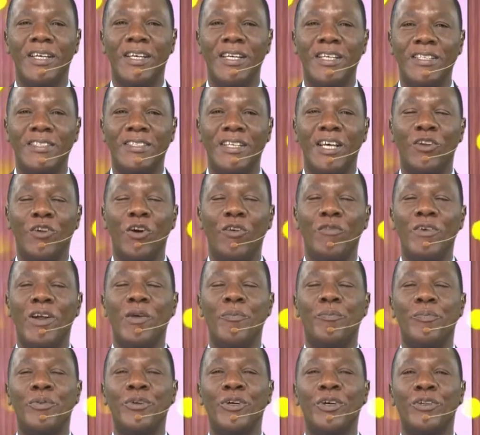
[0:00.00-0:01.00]
he said, over a
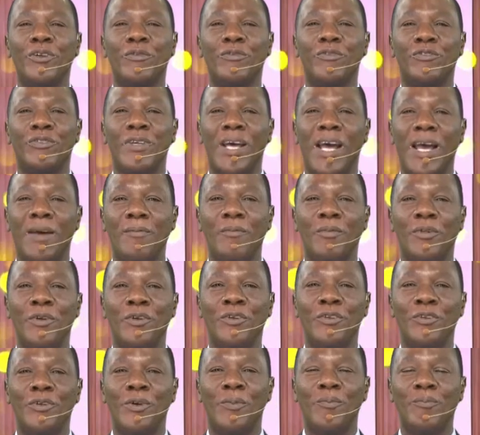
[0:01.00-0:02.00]
period of time,
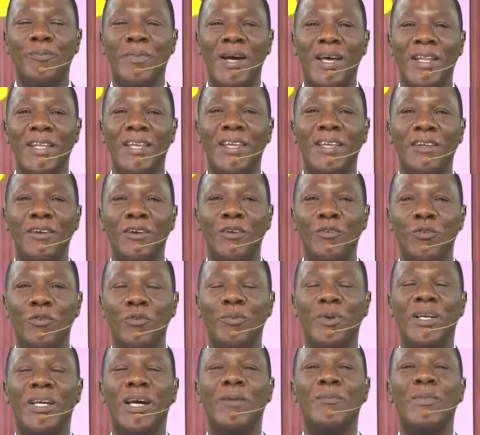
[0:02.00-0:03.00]
your money will
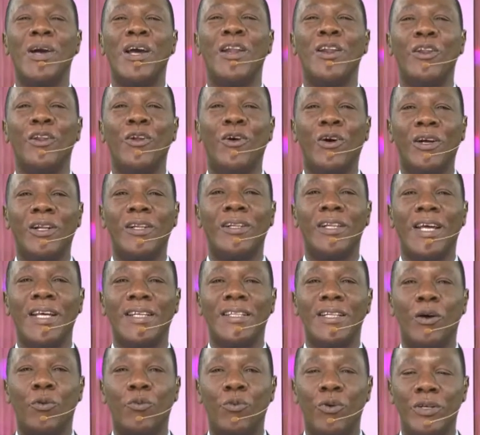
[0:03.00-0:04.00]
become a lock
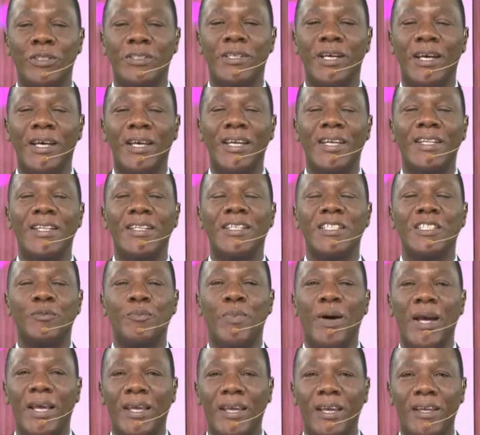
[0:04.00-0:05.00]
like the water in this
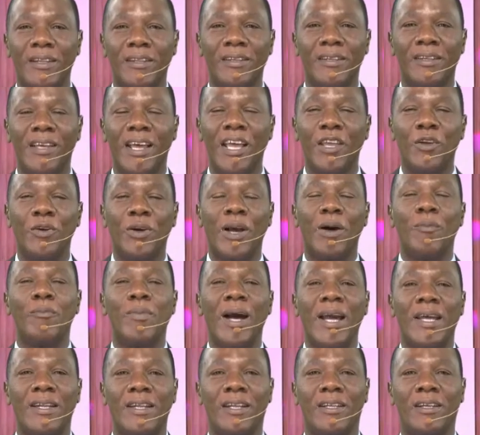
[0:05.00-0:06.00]
bucket, and you can
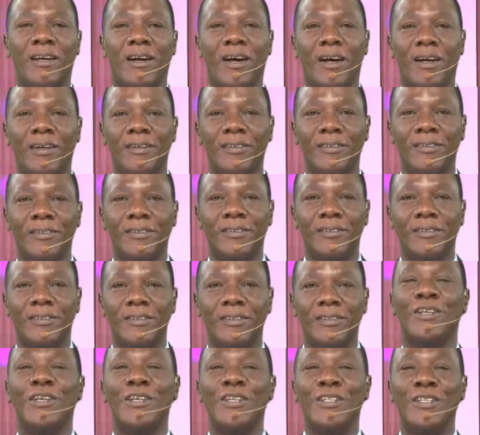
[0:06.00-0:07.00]
buy that car.
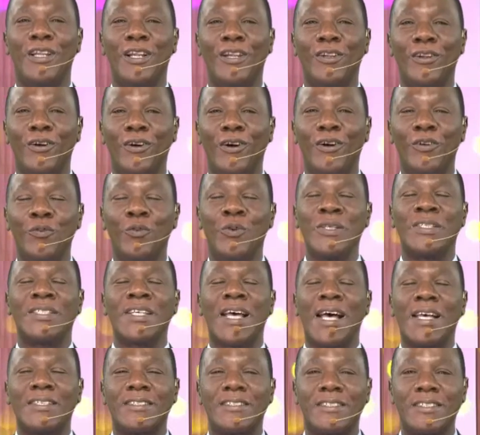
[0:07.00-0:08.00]
The Lord was
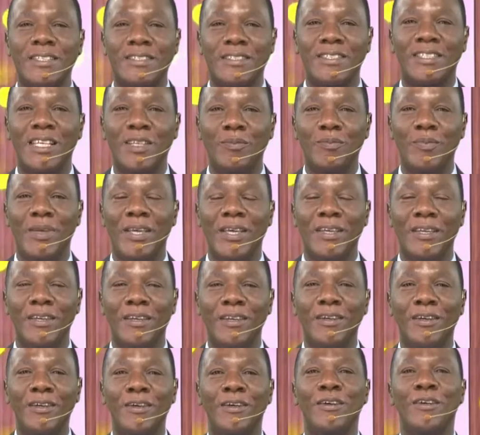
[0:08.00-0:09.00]
assisting me
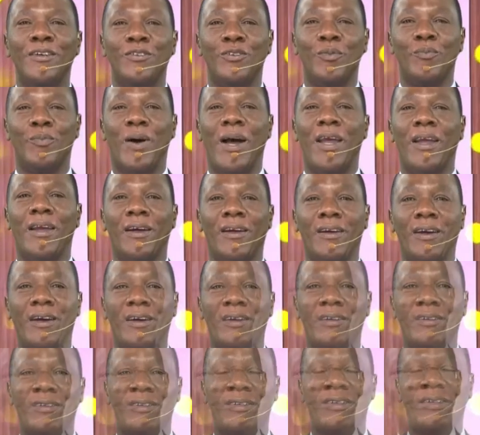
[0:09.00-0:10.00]
to buy a
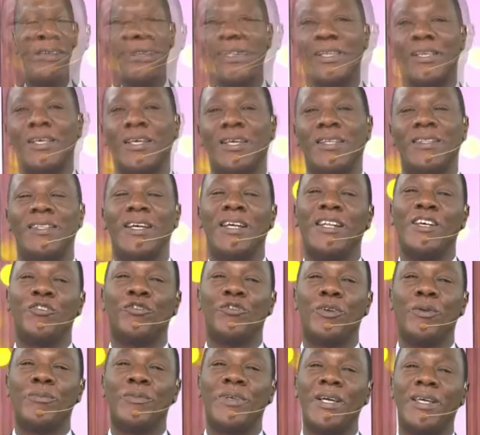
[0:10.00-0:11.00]
car. Then a
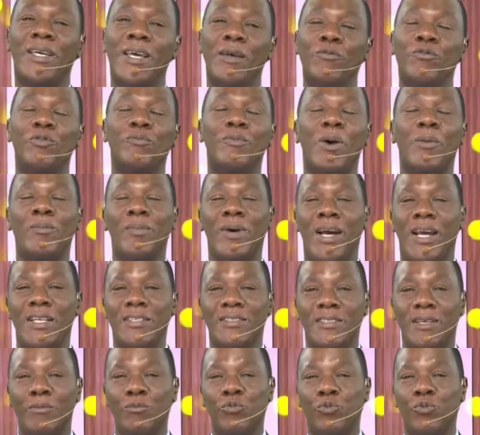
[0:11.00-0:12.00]
scripture came to my mind,
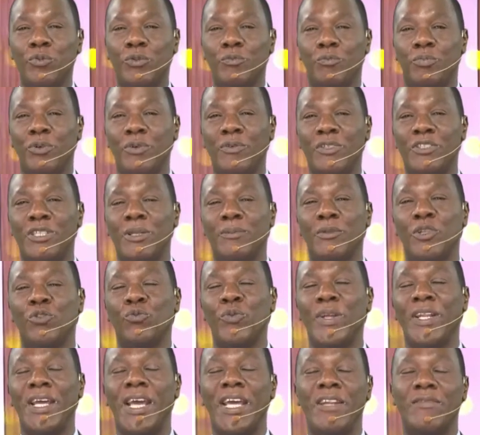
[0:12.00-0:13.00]
some Proverbs chapter
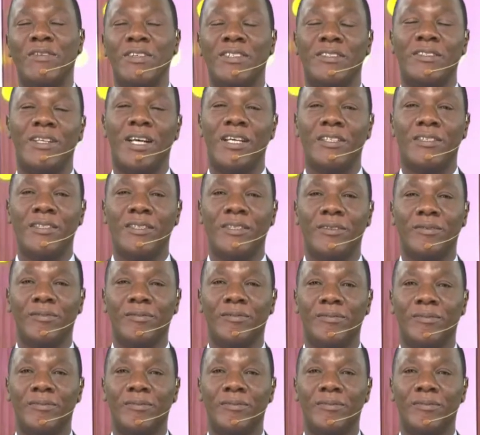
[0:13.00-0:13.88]
28, verse 19.